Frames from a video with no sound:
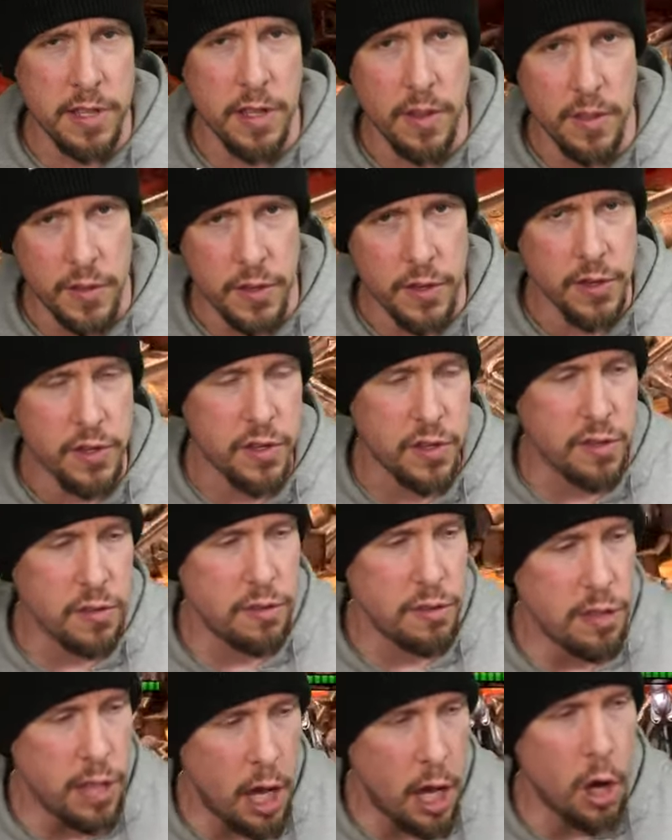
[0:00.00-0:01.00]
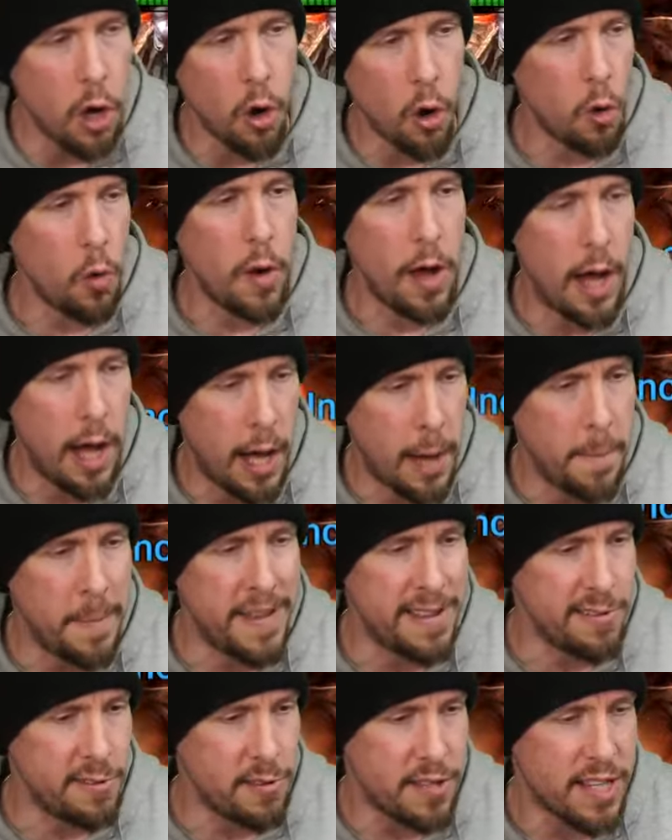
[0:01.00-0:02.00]
uh, the slow uh,
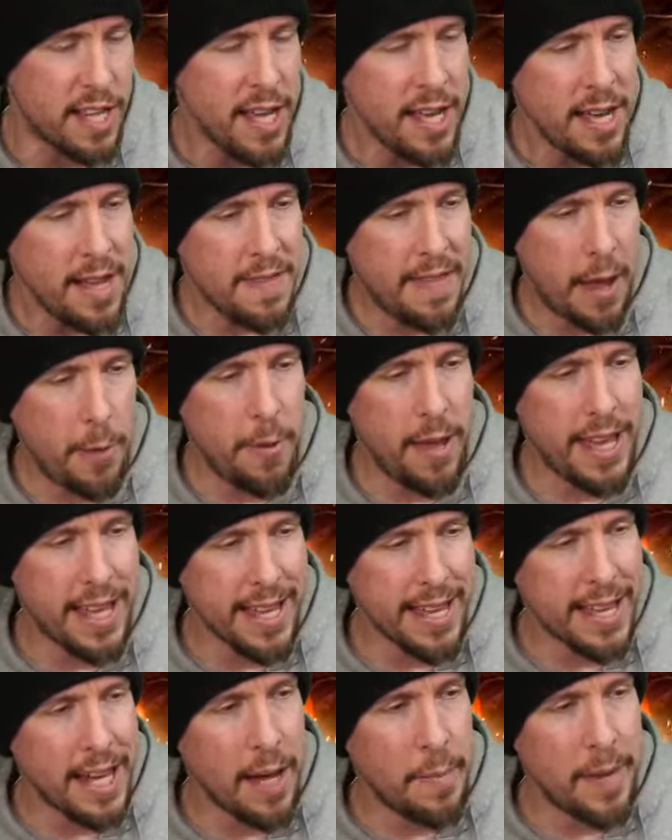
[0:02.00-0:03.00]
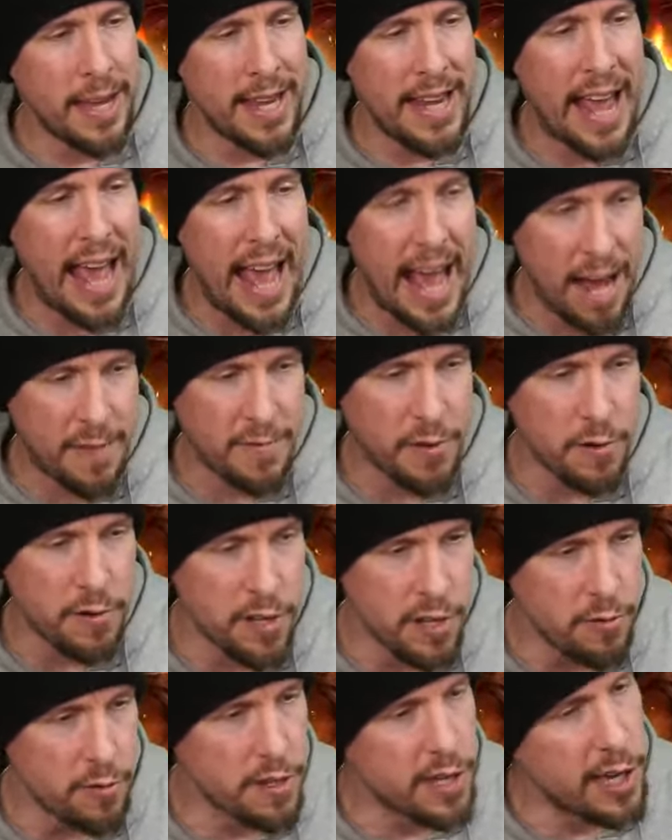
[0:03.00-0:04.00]
build. That way he can come in after
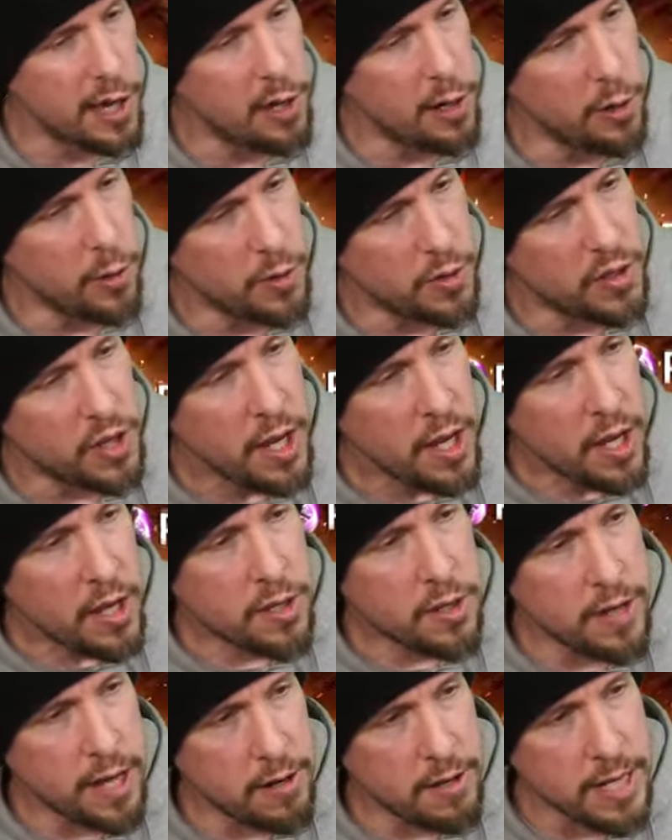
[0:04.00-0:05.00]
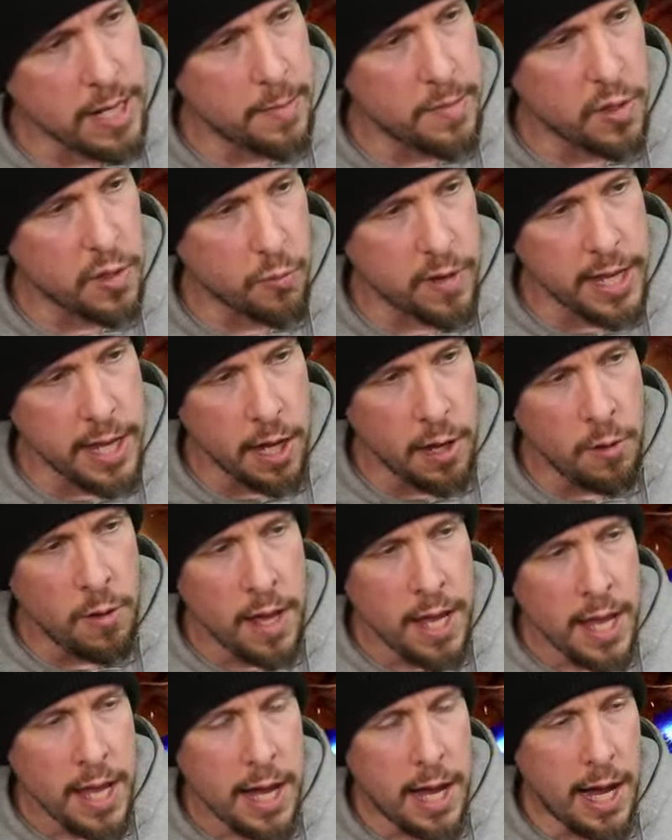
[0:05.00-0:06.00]
Newt goes. So here comes Riho,
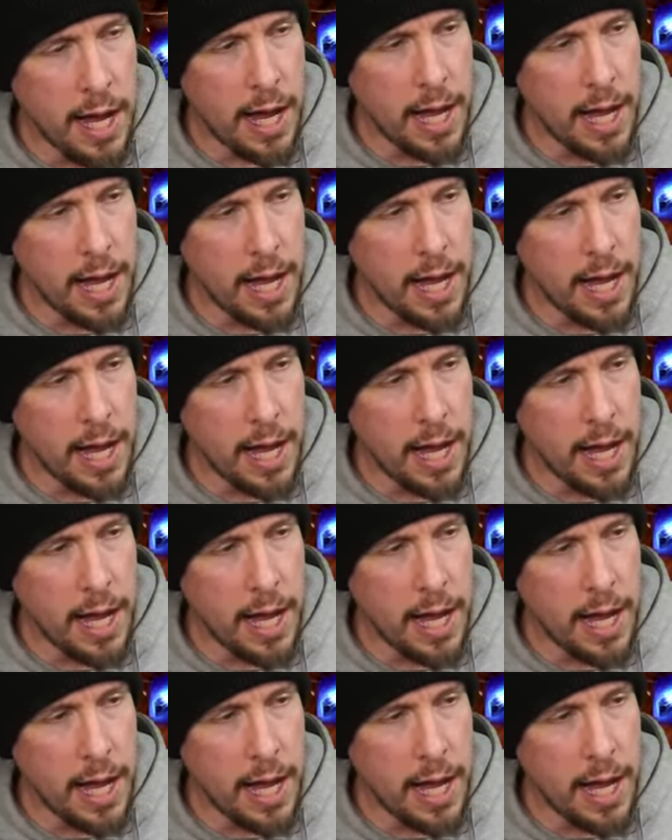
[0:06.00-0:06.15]
uh,